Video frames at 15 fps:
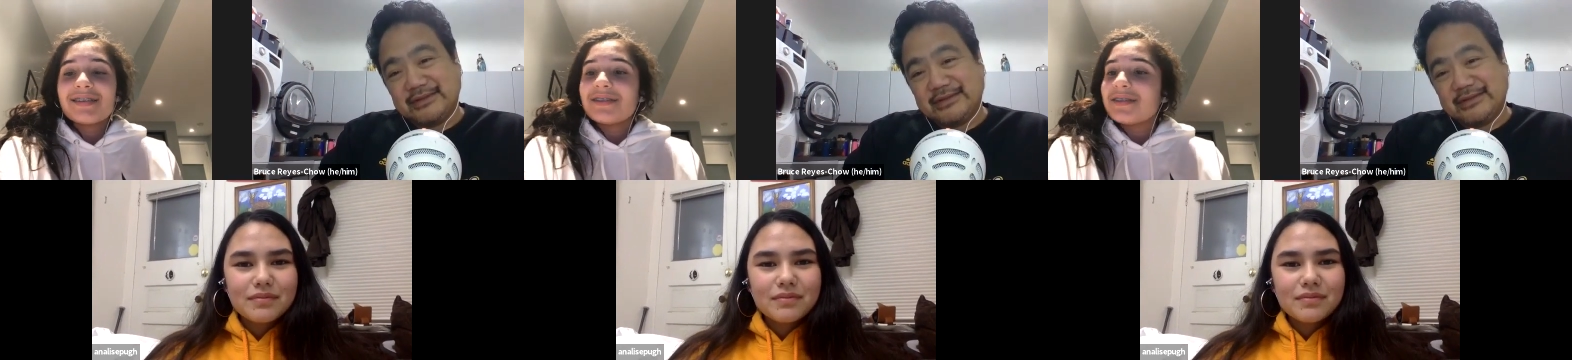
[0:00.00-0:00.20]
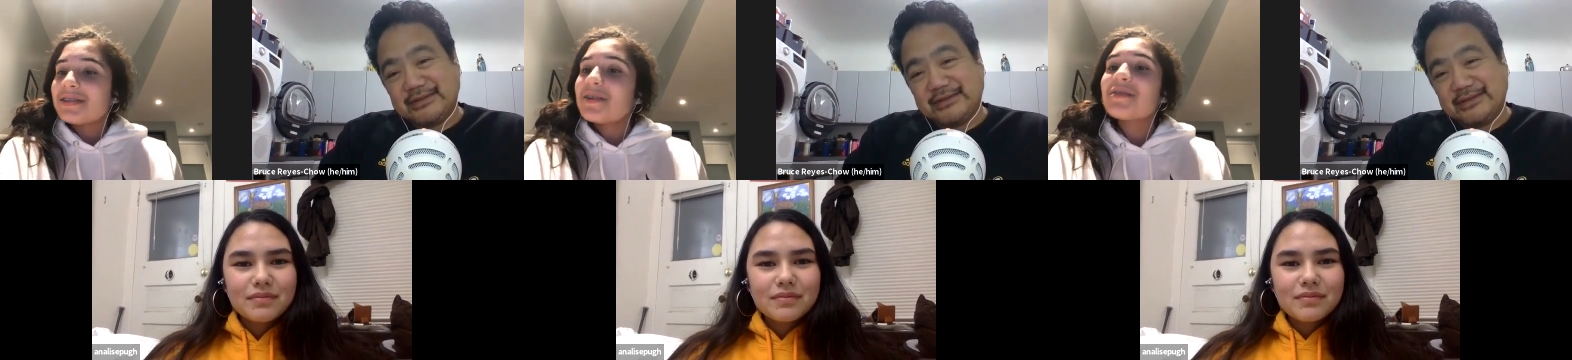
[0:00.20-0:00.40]

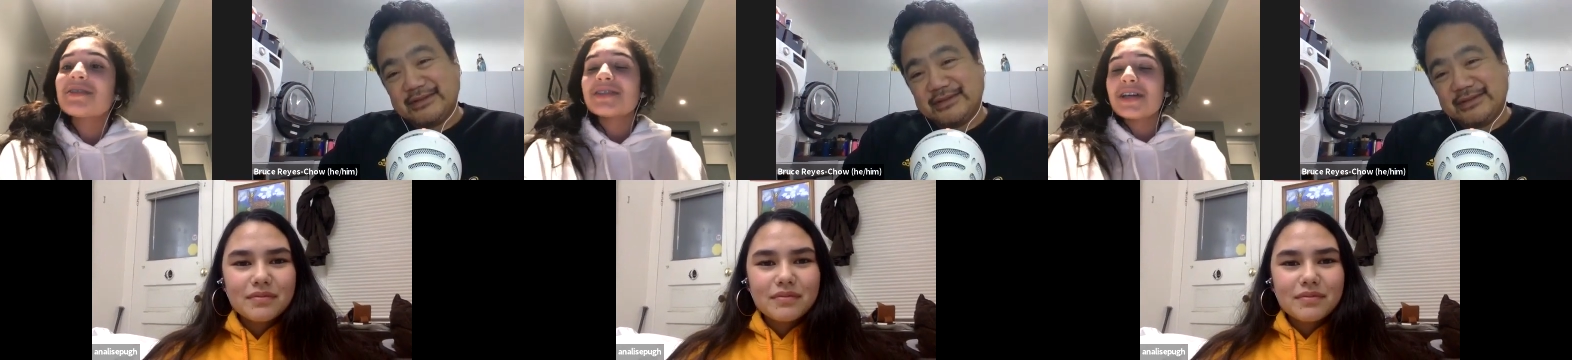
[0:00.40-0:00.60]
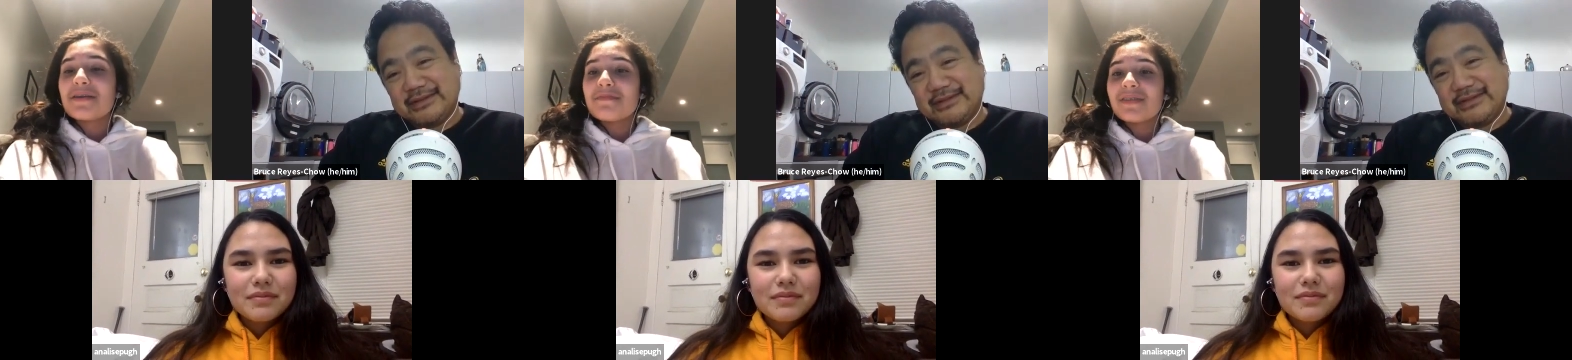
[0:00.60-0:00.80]
Speaker 1: Don't
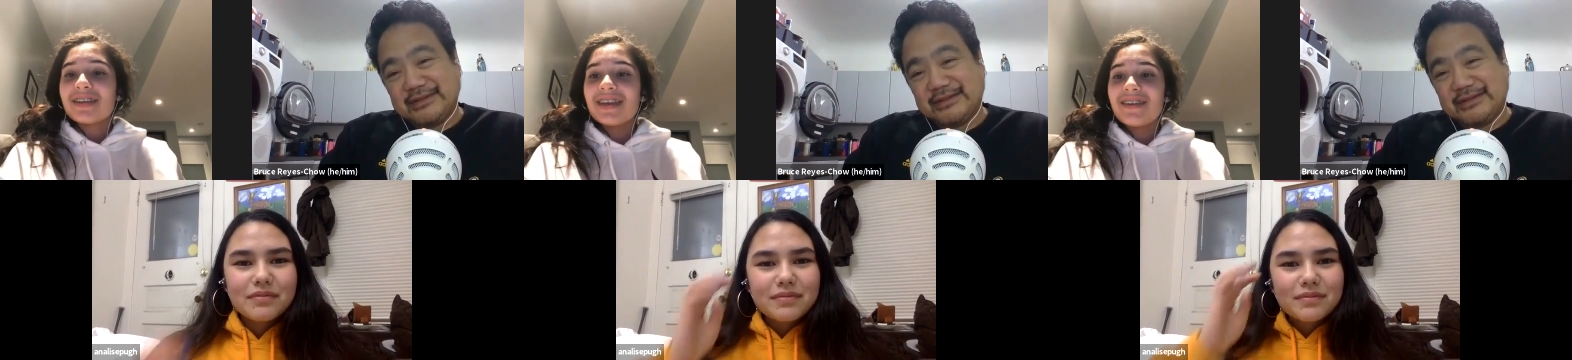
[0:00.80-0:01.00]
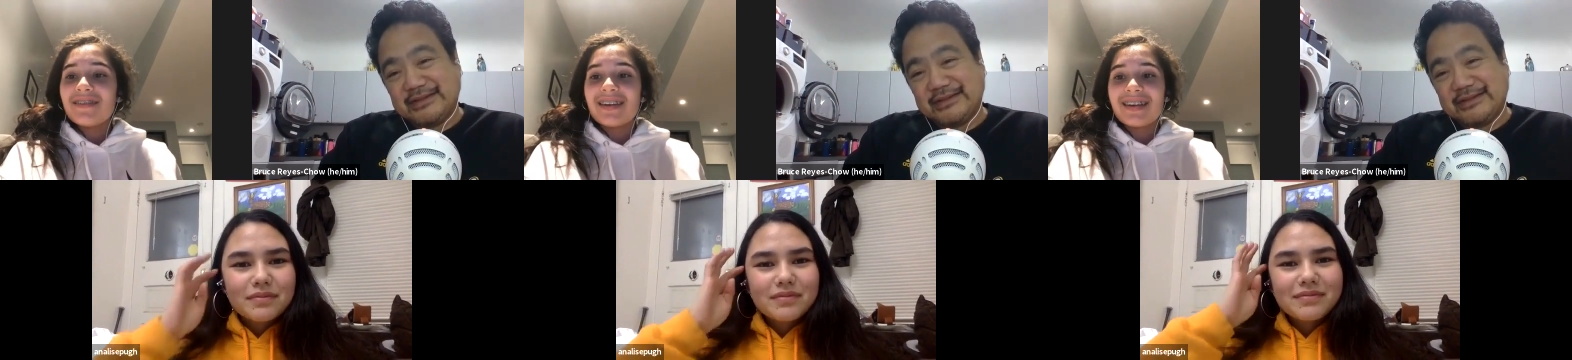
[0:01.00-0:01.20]
stop
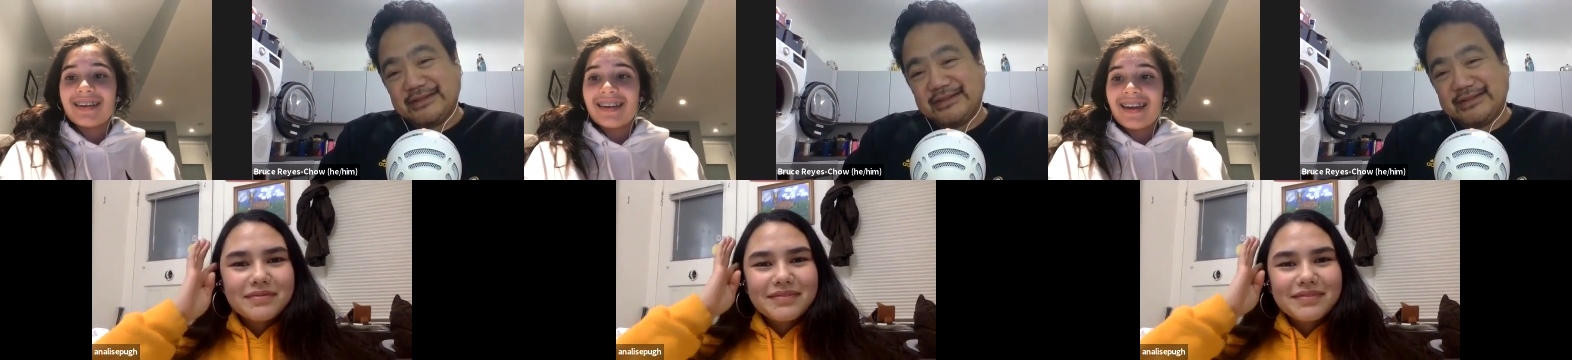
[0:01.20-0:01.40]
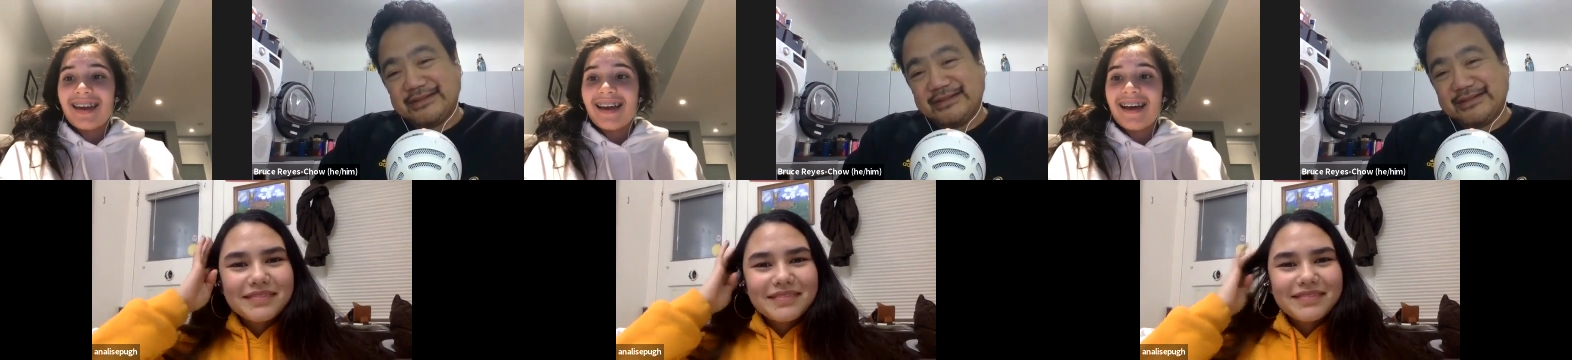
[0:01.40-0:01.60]
believing.
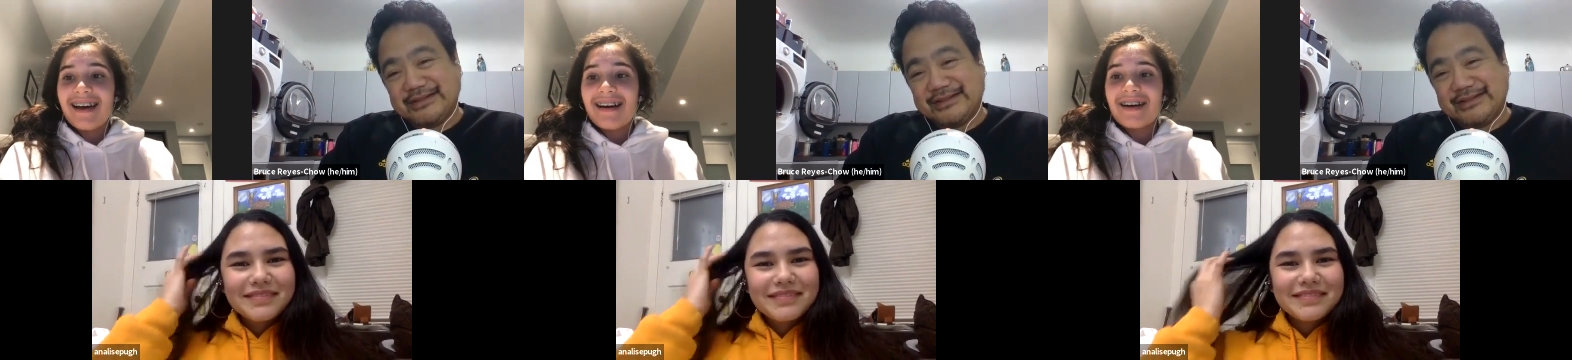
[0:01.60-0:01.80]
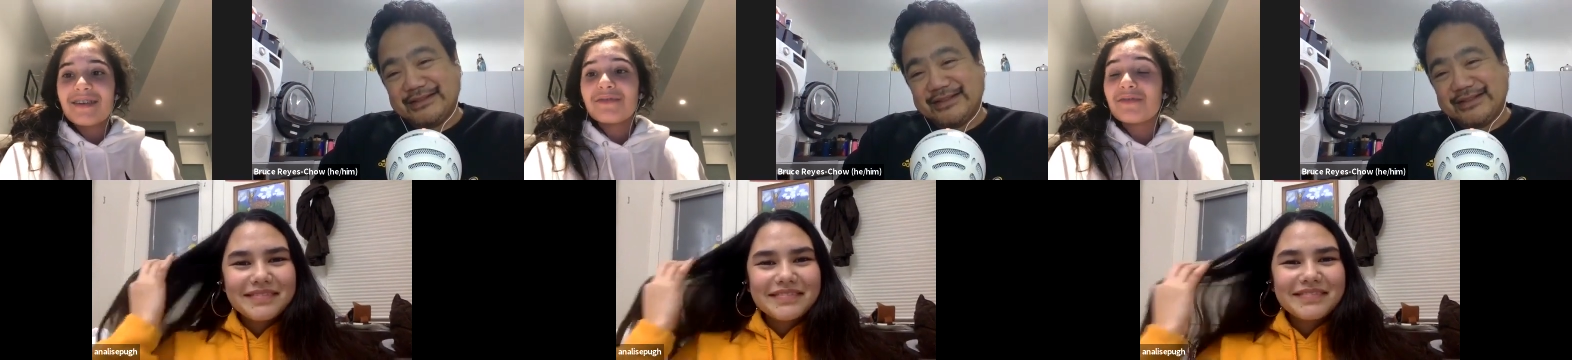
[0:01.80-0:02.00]

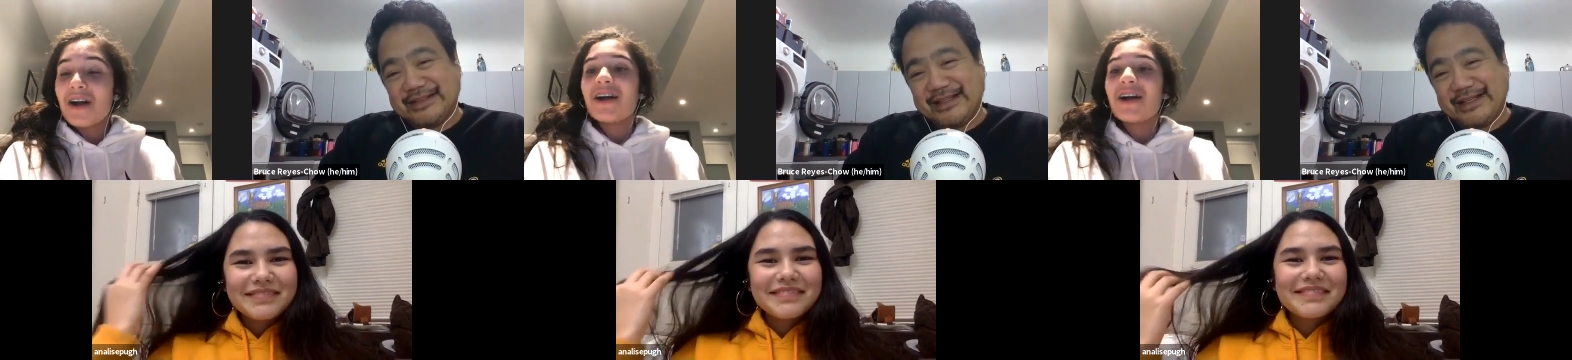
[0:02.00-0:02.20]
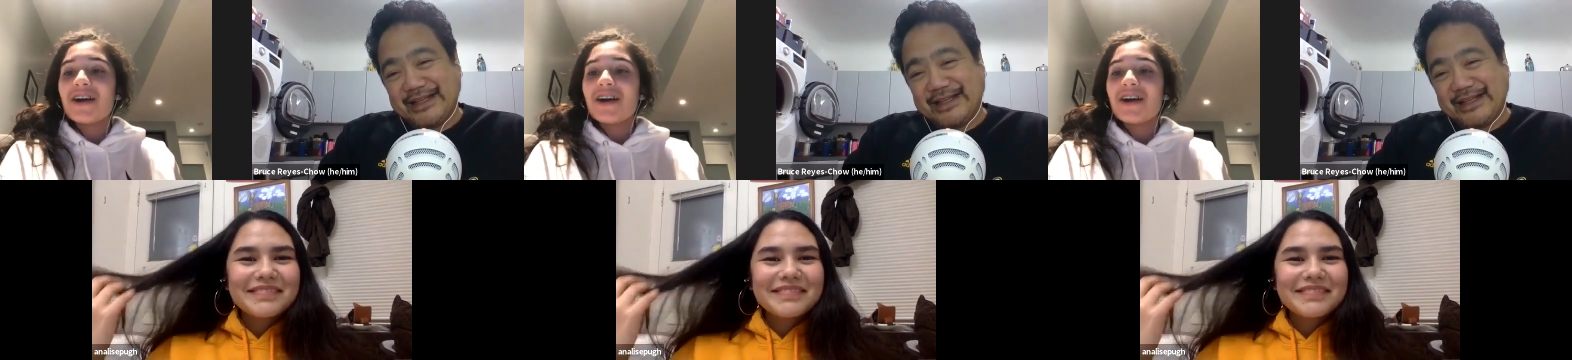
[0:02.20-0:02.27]
Rock